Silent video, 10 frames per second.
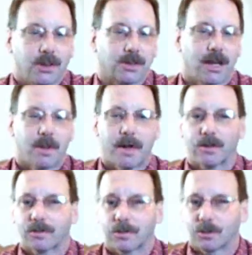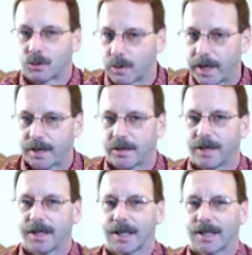So it's all about creating the
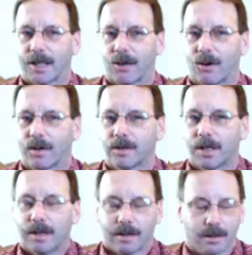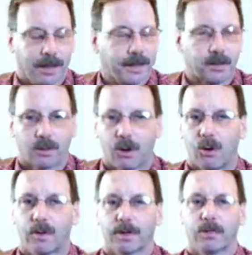thing, getting it going, letting it
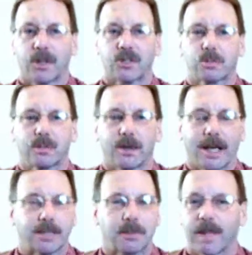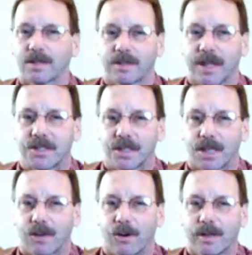grow. It'll mushroom exponentially as you
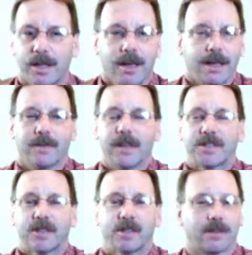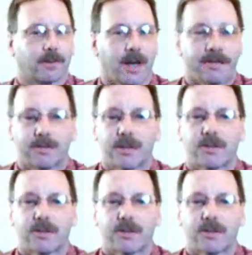get going, and eventually you'll have great free